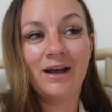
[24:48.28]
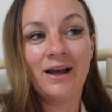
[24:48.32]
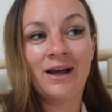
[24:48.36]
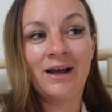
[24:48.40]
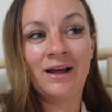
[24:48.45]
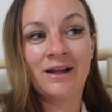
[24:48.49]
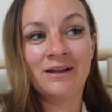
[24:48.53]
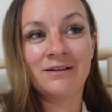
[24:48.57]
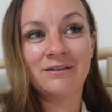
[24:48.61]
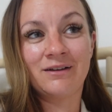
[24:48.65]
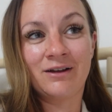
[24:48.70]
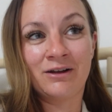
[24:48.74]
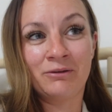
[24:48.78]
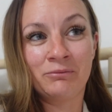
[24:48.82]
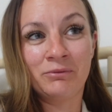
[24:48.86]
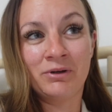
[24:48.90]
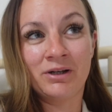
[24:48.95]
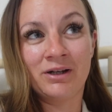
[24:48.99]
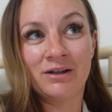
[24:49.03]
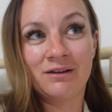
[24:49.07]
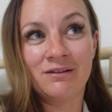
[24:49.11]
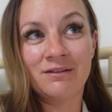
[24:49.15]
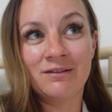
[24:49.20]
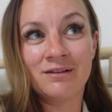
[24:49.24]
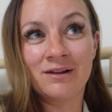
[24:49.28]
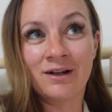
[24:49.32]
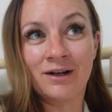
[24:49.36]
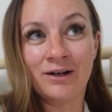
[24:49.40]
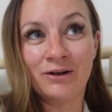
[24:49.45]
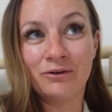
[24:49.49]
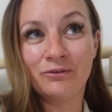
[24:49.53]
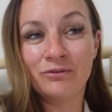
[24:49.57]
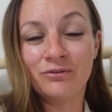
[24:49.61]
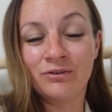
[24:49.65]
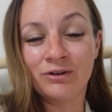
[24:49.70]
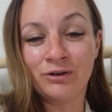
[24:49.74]
and I'm going to
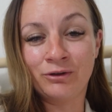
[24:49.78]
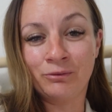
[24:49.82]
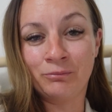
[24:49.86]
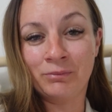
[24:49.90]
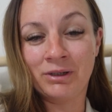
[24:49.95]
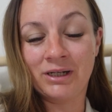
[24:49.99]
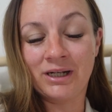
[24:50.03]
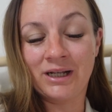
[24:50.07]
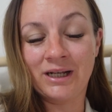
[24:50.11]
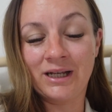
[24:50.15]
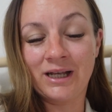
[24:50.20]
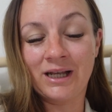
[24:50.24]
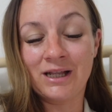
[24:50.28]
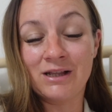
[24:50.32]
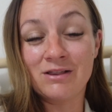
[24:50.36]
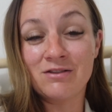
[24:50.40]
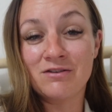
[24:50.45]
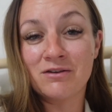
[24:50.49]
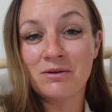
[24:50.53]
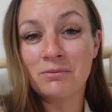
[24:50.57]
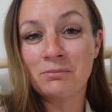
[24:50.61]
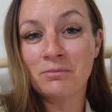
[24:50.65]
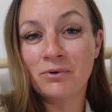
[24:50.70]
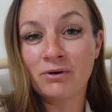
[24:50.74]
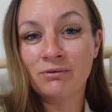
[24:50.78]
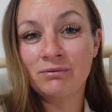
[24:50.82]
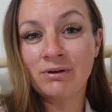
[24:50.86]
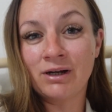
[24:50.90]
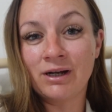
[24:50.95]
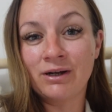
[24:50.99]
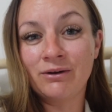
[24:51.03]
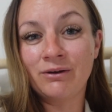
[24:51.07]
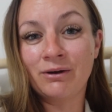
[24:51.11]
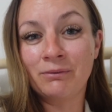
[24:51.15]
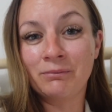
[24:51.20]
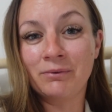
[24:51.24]
start filming again
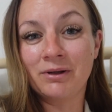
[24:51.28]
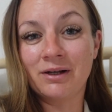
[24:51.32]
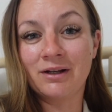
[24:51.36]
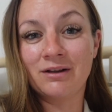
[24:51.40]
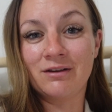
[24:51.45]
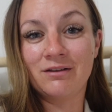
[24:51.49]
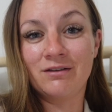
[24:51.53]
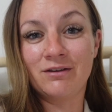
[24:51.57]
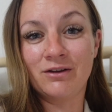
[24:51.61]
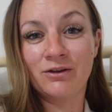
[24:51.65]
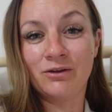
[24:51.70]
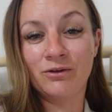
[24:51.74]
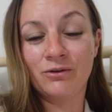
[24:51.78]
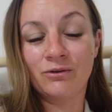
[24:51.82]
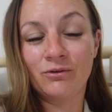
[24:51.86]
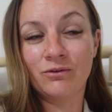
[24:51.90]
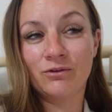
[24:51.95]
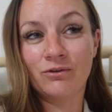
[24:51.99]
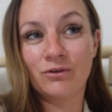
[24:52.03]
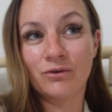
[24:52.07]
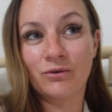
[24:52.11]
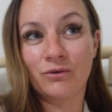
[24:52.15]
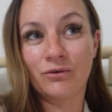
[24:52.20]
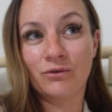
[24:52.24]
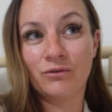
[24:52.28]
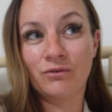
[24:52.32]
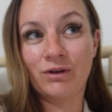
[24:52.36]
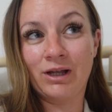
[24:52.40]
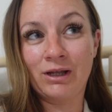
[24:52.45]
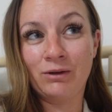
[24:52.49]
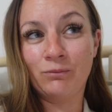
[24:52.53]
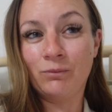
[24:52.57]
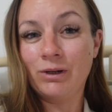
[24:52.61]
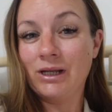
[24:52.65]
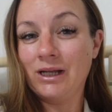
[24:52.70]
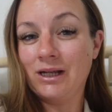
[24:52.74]
tomorrow. I'm going to do sort of
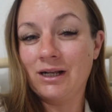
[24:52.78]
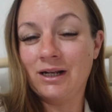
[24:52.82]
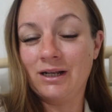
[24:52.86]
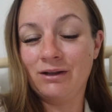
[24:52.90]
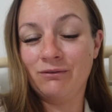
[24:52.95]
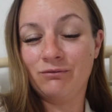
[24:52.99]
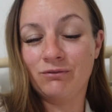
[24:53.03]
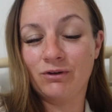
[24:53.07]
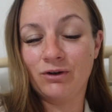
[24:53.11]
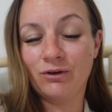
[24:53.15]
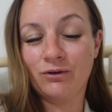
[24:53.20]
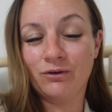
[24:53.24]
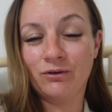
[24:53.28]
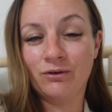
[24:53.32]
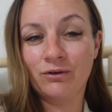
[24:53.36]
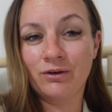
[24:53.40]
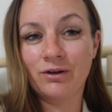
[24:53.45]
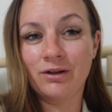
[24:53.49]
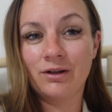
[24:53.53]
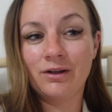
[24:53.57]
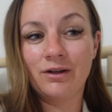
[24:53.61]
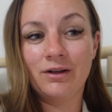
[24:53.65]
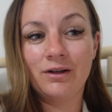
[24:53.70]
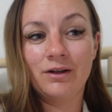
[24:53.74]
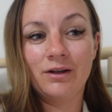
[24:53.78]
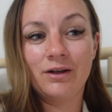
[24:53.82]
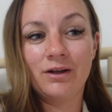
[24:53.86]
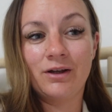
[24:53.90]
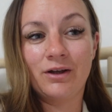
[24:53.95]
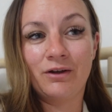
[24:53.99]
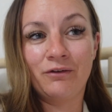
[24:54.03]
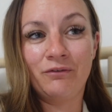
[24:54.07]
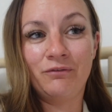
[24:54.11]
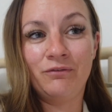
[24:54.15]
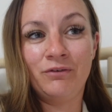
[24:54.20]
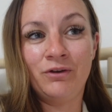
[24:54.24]
a weekly vlog,
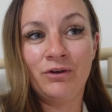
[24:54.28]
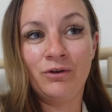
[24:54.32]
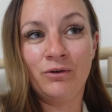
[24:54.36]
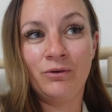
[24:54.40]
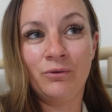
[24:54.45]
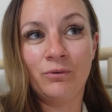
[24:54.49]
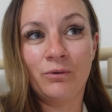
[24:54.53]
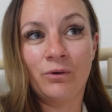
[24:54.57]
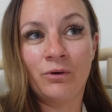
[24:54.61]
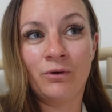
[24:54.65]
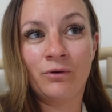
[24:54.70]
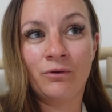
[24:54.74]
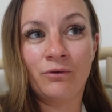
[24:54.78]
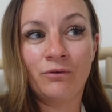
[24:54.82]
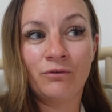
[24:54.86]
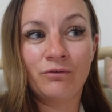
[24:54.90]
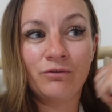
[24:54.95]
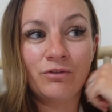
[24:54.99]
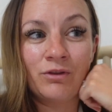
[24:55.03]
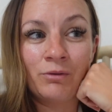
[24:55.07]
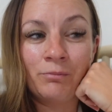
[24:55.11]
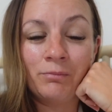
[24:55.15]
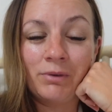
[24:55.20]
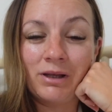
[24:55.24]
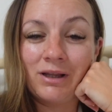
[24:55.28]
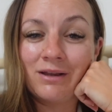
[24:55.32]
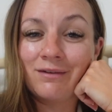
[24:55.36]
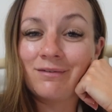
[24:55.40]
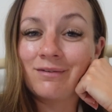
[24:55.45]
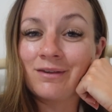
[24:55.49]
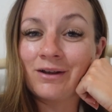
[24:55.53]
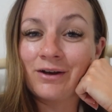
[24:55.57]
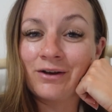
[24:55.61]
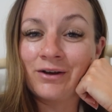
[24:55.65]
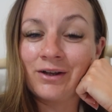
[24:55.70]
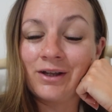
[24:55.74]
a few of the bits
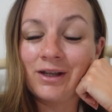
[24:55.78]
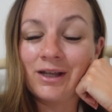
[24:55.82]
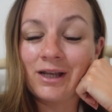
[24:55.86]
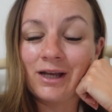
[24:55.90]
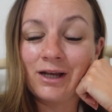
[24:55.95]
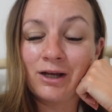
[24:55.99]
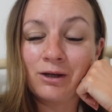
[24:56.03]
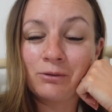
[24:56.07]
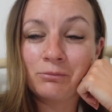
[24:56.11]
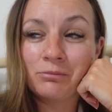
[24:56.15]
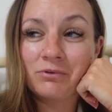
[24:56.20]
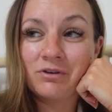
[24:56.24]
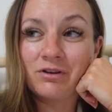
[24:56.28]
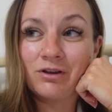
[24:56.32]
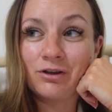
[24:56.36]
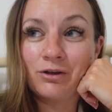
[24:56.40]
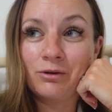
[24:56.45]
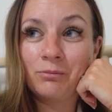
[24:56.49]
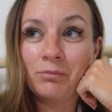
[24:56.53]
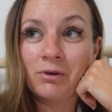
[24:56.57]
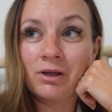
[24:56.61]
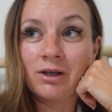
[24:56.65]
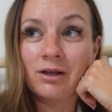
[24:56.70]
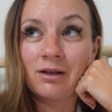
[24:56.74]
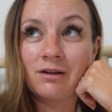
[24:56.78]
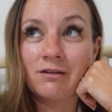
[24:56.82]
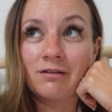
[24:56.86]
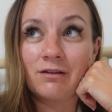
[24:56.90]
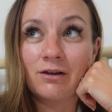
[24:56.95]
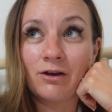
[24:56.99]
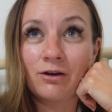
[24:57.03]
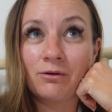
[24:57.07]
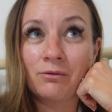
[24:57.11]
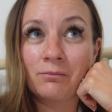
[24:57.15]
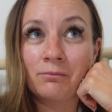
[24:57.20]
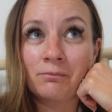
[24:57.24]
that I get up to because
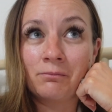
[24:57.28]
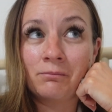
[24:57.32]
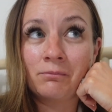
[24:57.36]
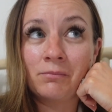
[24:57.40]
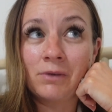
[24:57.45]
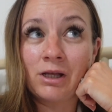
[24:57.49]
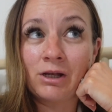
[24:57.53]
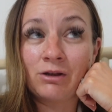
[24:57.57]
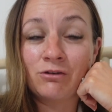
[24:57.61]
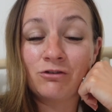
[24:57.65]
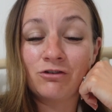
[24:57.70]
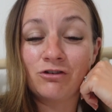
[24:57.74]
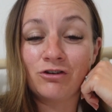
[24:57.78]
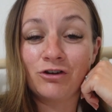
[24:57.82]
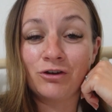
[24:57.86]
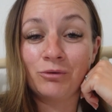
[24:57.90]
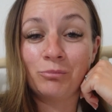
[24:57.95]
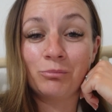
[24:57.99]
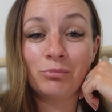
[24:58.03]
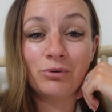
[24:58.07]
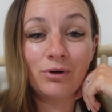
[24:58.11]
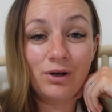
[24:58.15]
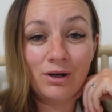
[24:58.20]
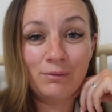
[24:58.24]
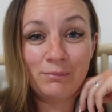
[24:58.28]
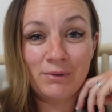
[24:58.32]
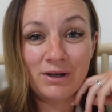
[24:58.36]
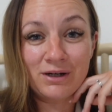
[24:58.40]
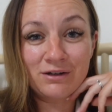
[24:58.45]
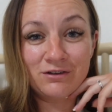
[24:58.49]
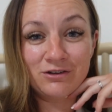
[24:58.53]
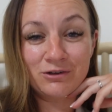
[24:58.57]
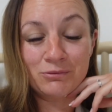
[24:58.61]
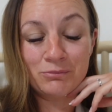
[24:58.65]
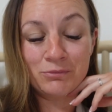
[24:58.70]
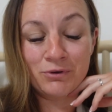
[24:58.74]
I'm going to Primark
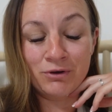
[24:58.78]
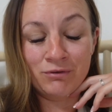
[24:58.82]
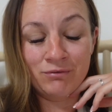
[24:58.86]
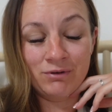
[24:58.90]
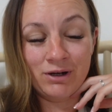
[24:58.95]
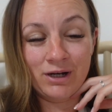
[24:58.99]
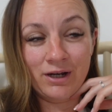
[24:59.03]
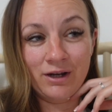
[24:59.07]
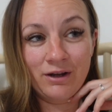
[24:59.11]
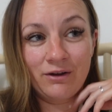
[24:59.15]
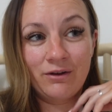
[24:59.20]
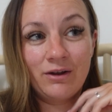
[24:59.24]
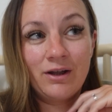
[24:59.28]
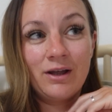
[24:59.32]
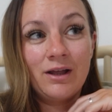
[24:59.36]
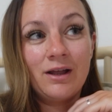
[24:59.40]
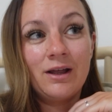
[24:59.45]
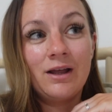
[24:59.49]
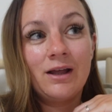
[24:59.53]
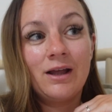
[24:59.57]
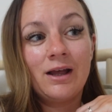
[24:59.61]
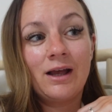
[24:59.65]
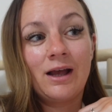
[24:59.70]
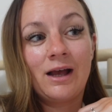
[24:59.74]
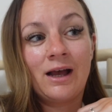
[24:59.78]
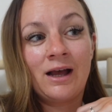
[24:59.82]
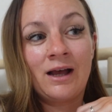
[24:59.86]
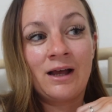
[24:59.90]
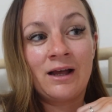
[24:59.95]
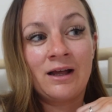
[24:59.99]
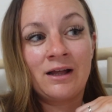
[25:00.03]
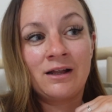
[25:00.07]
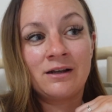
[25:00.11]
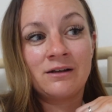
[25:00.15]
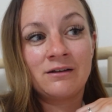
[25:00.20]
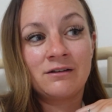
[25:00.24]
tomorrow
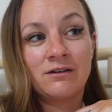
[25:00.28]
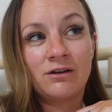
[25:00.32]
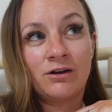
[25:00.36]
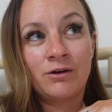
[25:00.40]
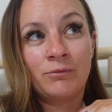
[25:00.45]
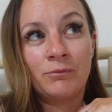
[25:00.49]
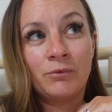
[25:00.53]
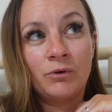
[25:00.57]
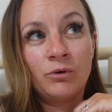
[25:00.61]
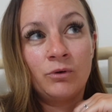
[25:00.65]
and I'm